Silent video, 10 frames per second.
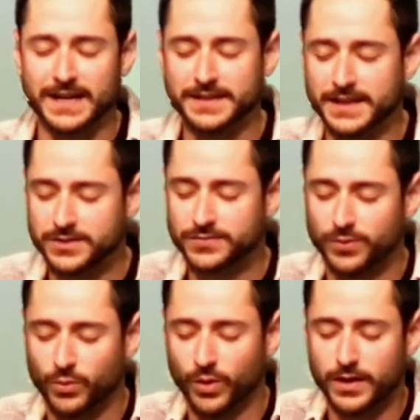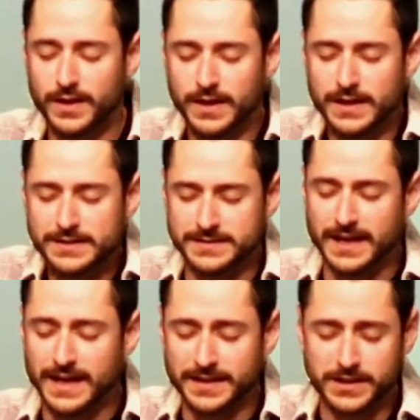thank you for
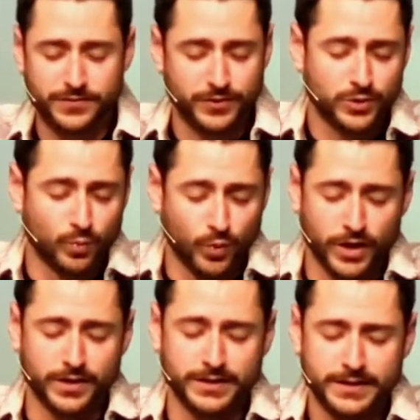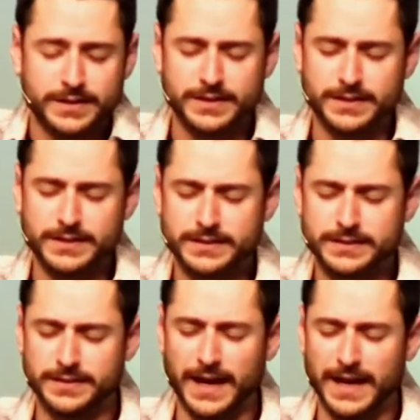today. I thank you for your word
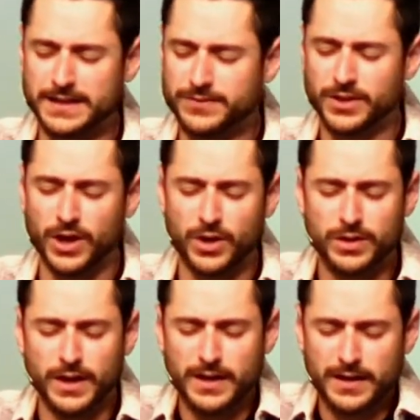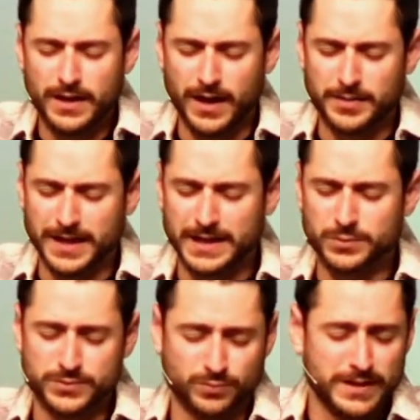that even though, um, God, it
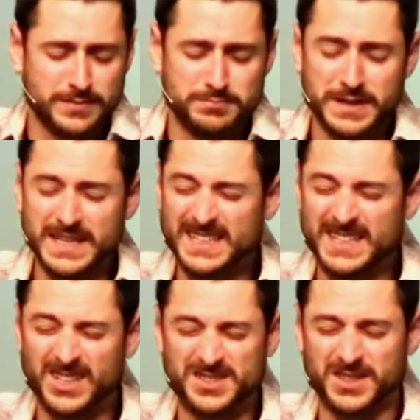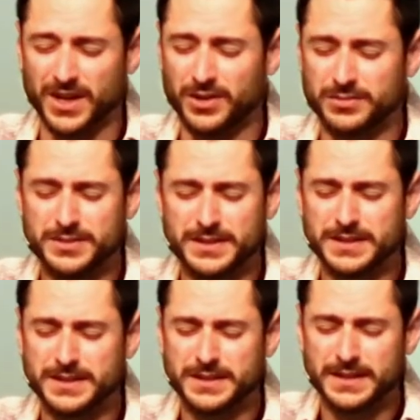was written many years ago,
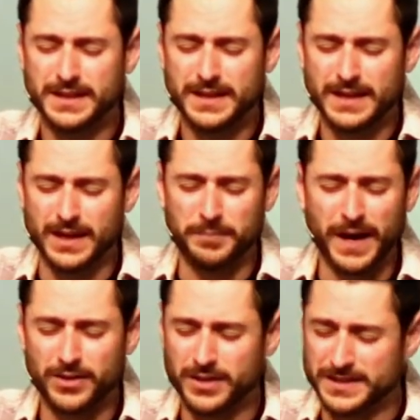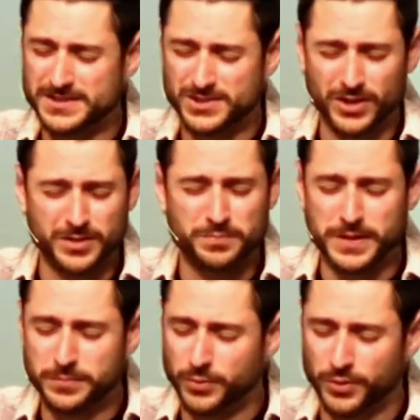about a certain
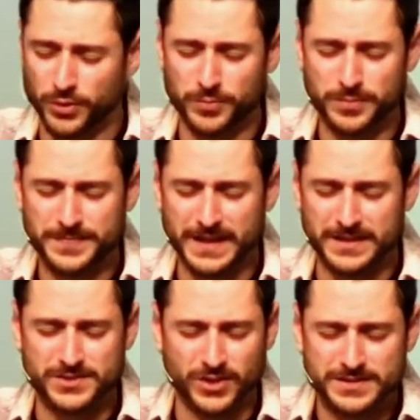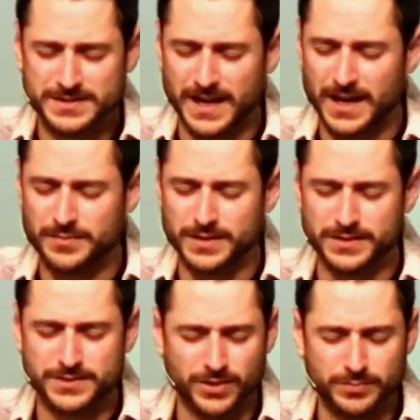people group at a certain time in a
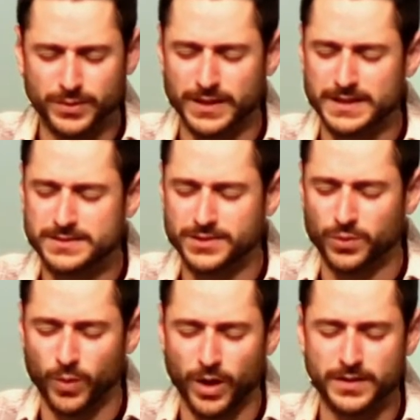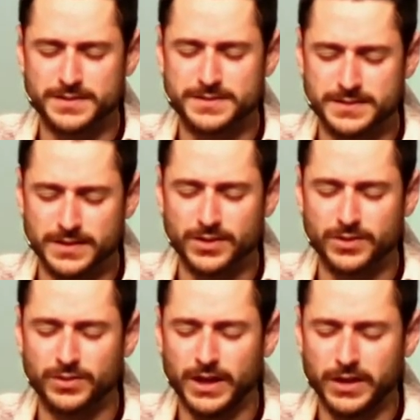certain place, your word
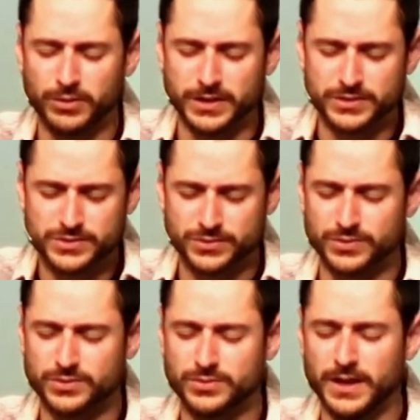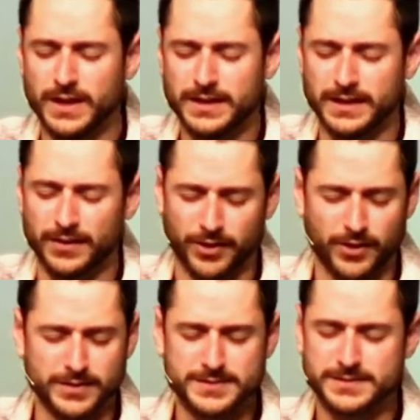still rings true in our
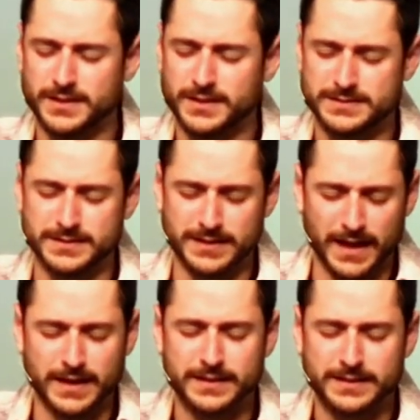hearts today.